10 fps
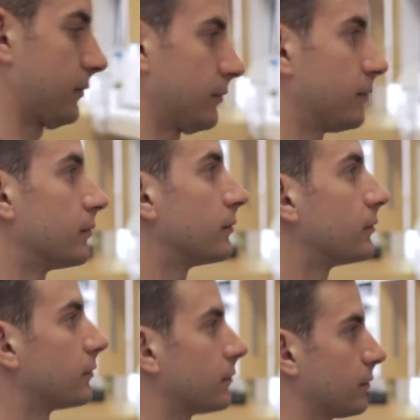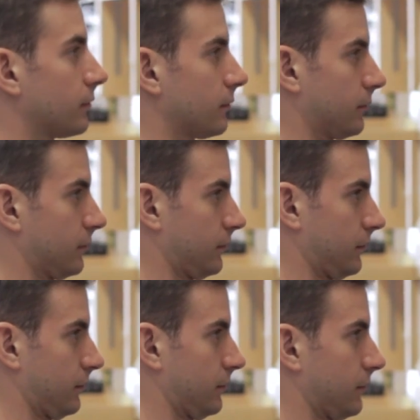KRAS was
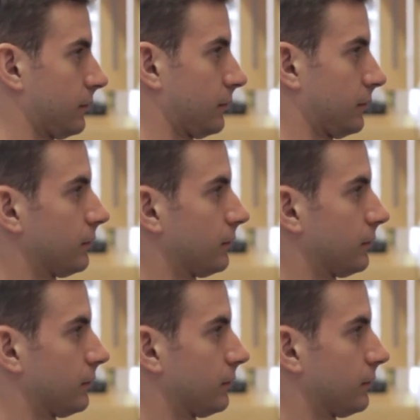mutated, but